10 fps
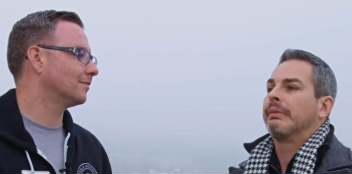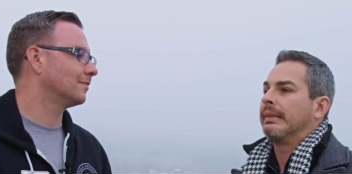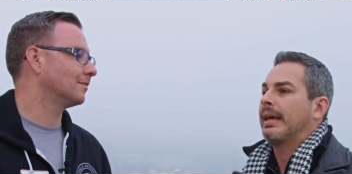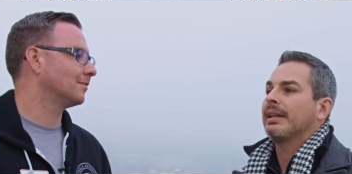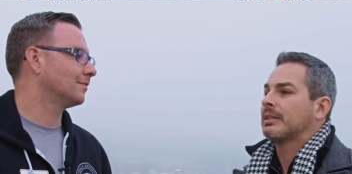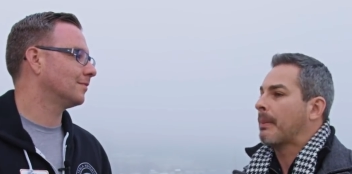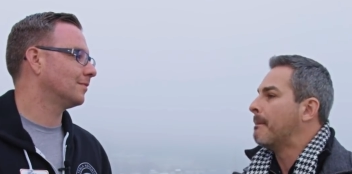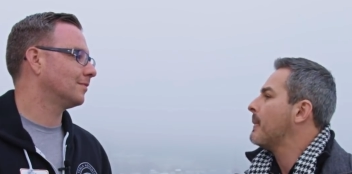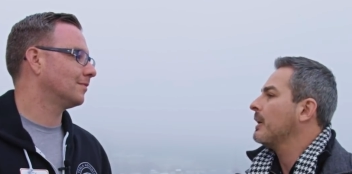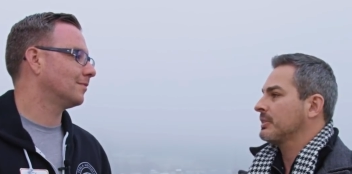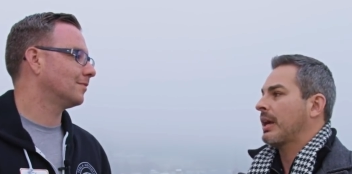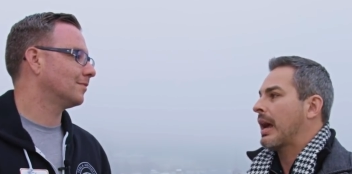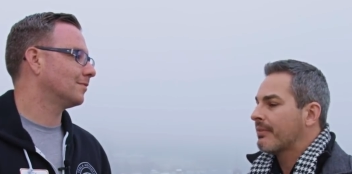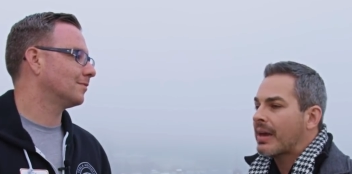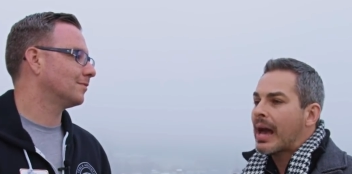Speaker 1: that is a
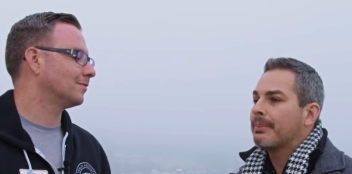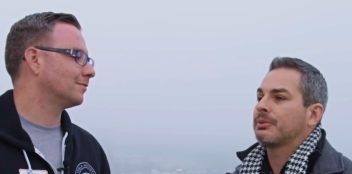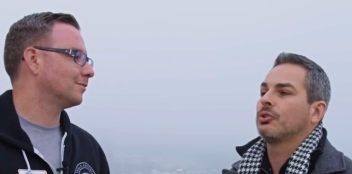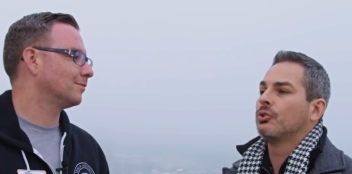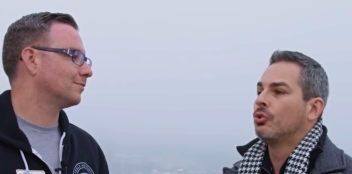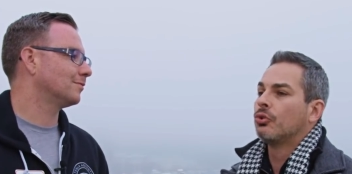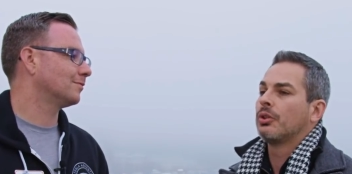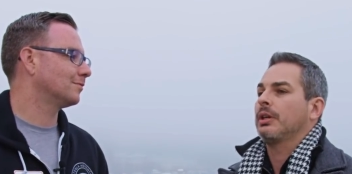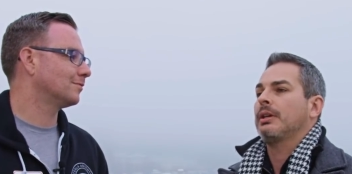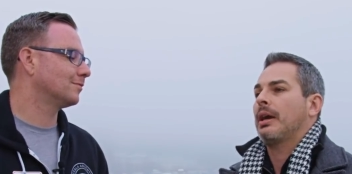must-have, absolutely